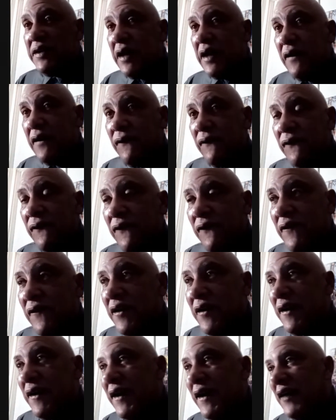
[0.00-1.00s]
now.
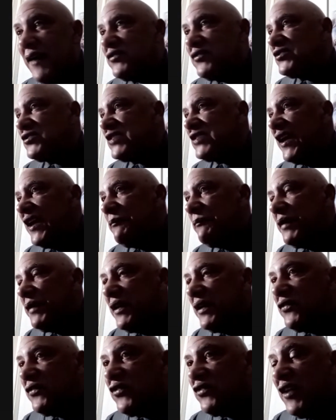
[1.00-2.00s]
It's a shame
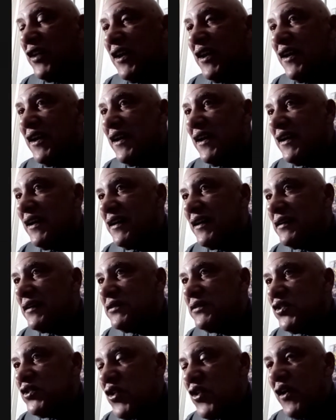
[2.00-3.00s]
because
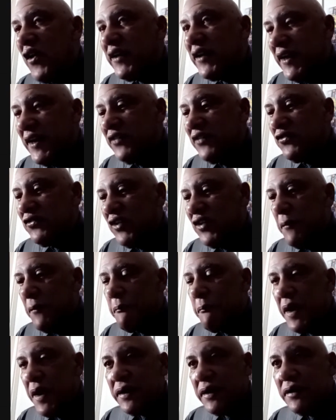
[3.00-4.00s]
New York is the
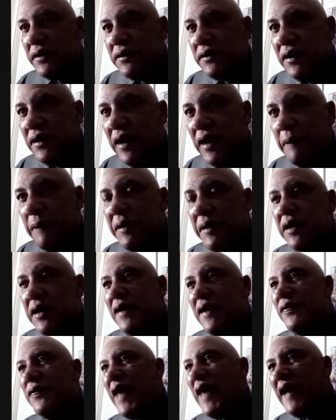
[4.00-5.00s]
Mecca. I mean,
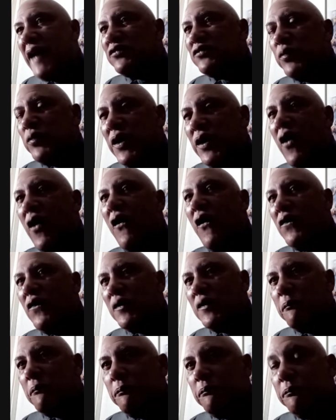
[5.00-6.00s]
that's where
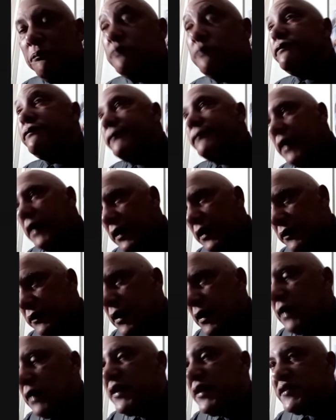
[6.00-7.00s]

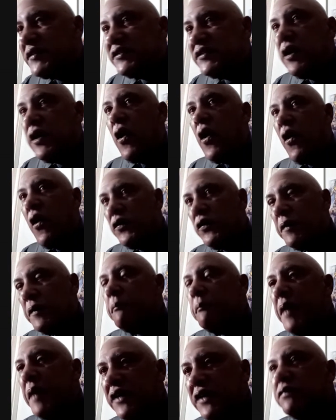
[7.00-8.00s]
allegedly all the
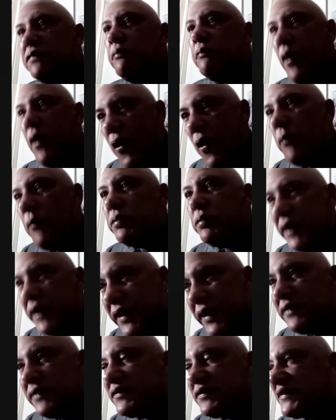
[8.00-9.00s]
best ball
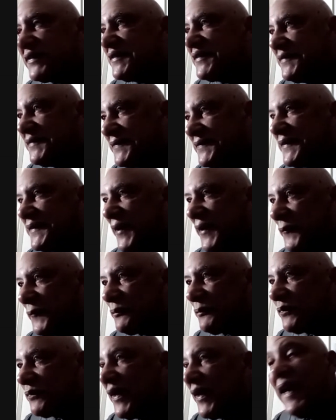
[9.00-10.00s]
players come.
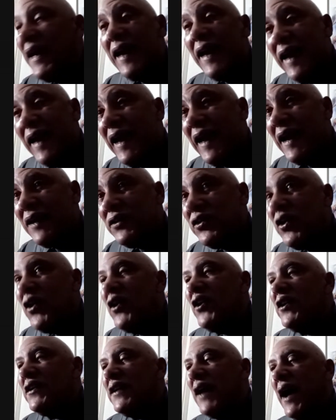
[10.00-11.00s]
And
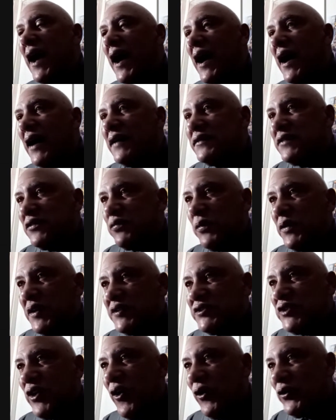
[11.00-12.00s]
I just want to
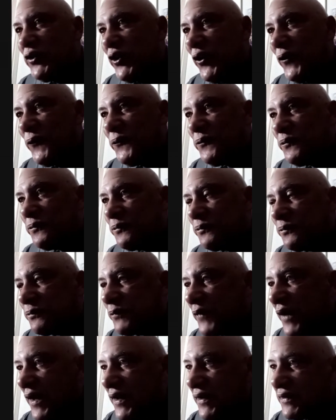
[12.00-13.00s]
let you all know,
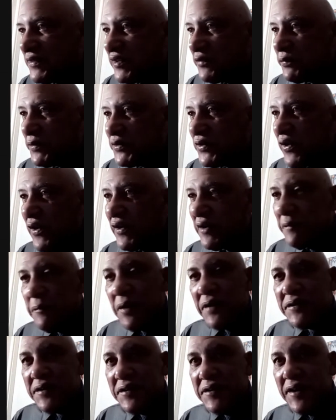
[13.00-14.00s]
since we're talking
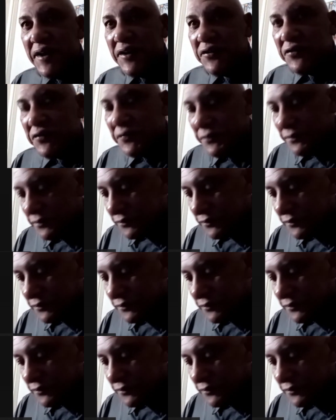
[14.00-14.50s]
about the Knicks,